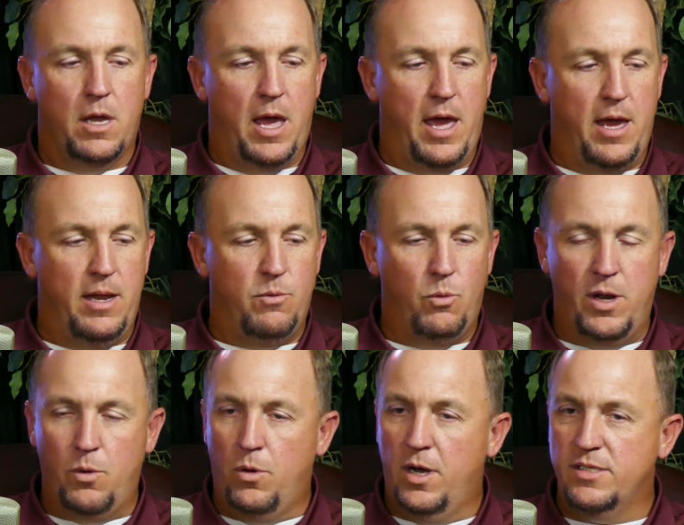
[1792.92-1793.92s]
And what it
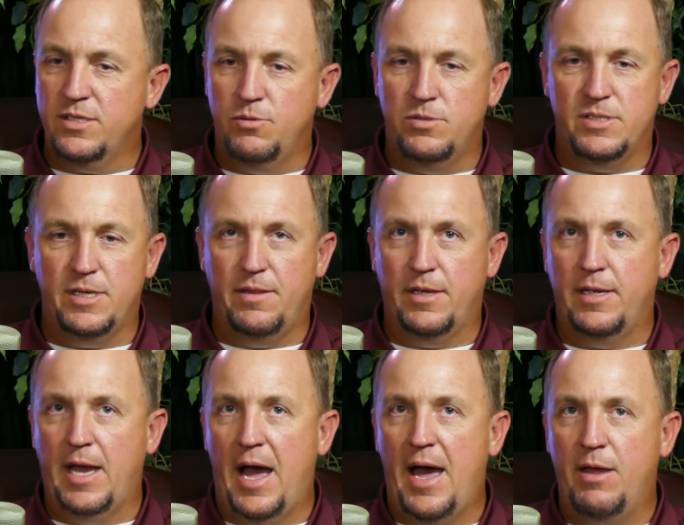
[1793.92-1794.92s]
was the
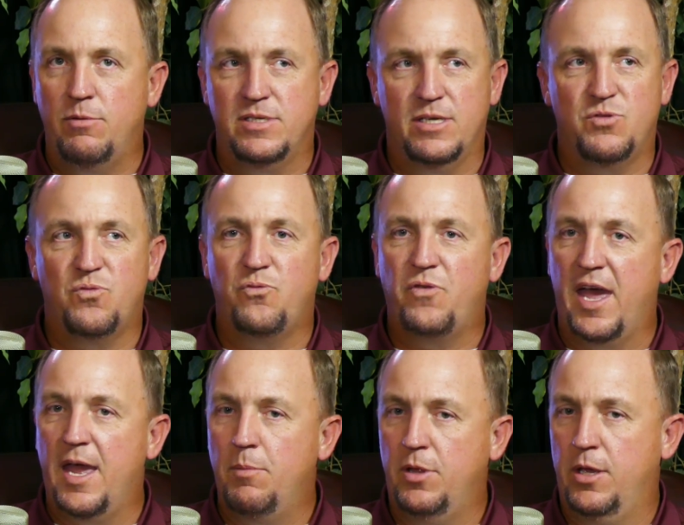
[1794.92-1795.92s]
guy, it was his
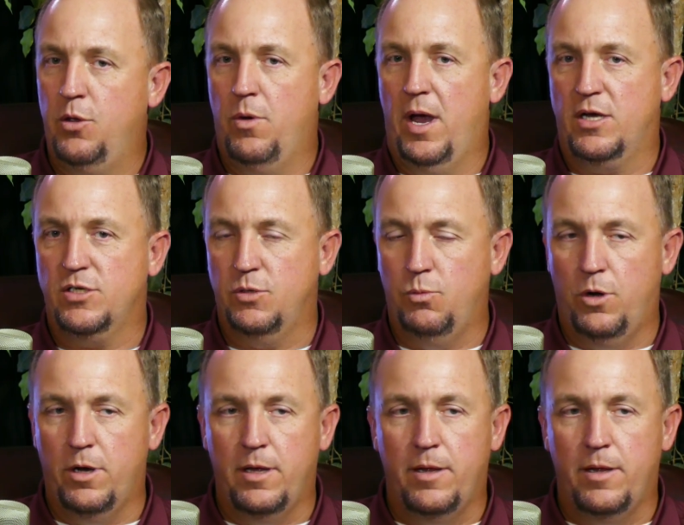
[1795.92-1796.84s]
family who actually won it.